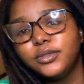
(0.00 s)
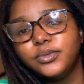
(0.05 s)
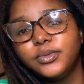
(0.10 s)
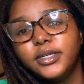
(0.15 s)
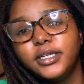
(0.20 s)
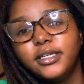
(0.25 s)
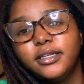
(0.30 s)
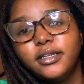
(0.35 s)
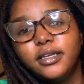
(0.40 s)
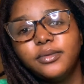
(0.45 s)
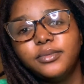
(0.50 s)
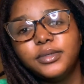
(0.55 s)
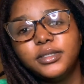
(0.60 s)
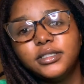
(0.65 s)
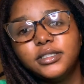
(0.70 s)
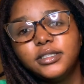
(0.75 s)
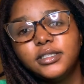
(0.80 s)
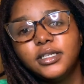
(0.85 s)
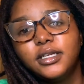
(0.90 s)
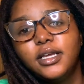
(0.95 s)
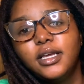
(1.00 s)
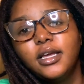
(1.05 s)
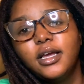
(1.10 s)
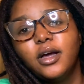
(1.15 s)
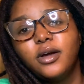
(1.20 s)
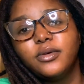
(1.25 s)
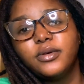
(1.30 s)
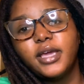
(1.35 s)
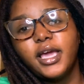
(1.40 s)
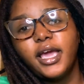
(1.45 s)
when it was
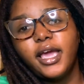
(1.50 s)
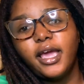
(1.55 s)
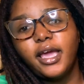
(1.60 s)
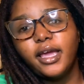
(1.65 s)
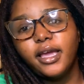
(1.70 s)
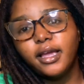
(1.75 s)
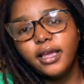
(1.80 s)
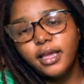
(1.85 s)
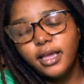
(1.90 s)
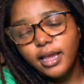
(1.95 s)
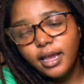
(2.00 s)
okay,